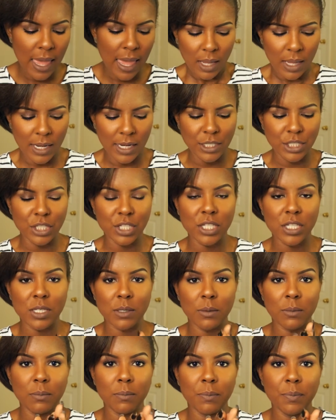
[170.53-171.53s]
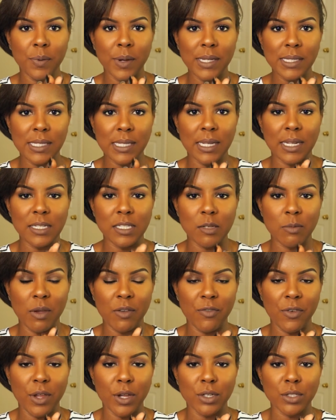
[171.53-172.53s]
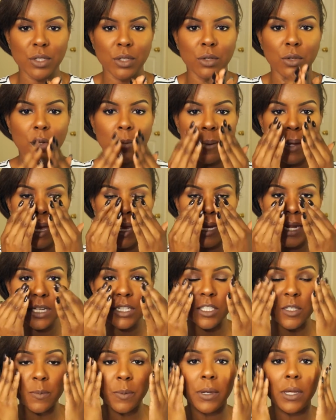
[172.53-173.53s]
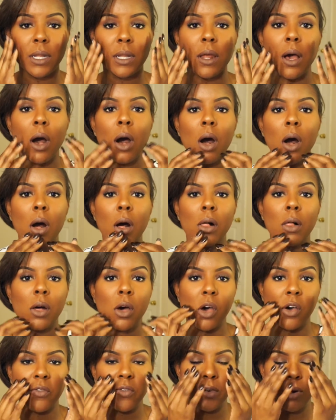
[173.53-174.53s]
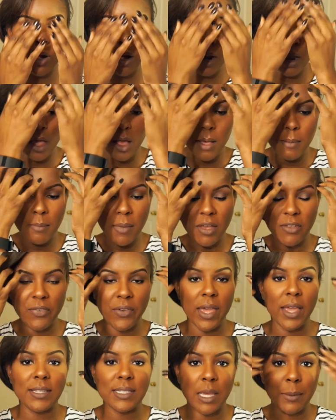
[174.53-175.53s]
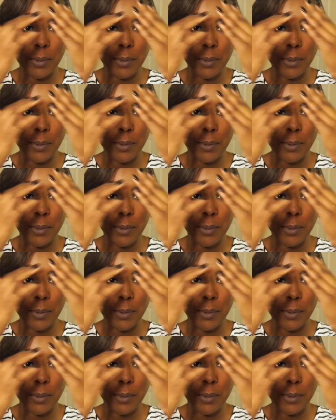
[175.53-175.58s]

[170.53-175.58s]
and I just press it into my fingers a little bit, and I just put it all over my face.